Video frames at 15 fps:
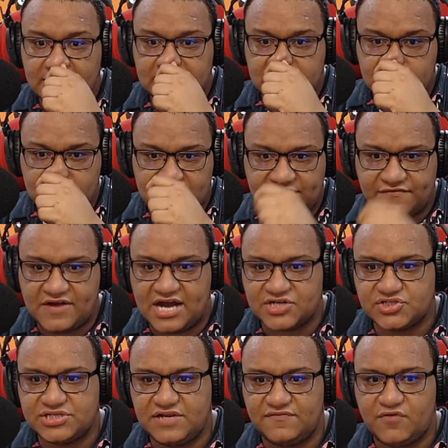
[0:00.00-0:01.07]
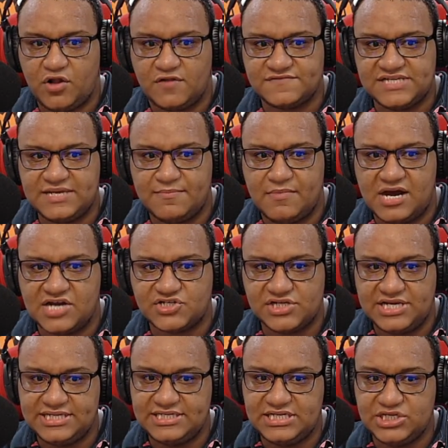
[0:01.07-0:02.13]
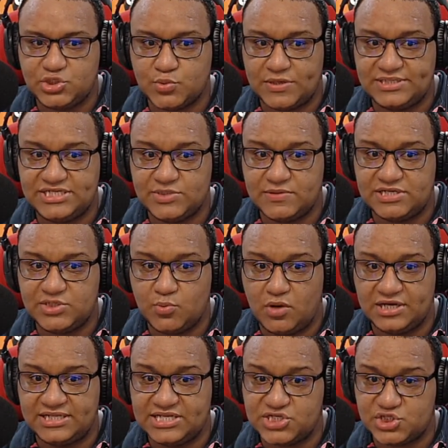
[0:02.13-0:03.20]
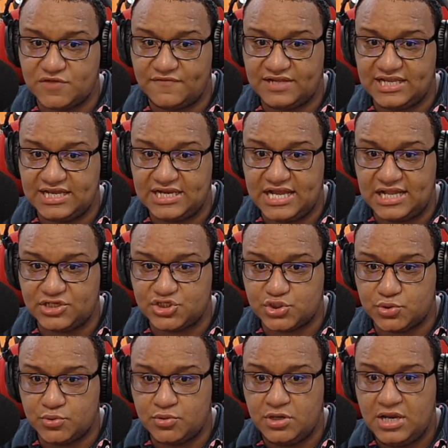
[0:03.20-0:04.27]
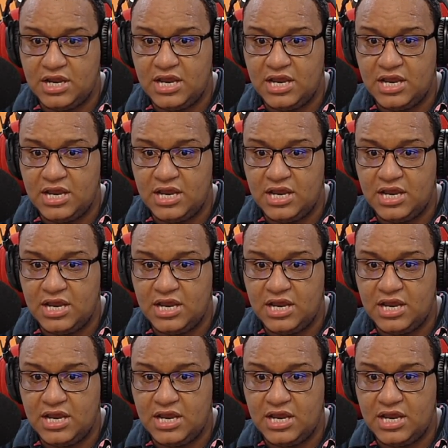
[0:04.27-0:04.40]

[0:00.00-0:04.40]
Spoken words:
Third infraction involves a March 18, 2021 edition of the Glenn Lal Show,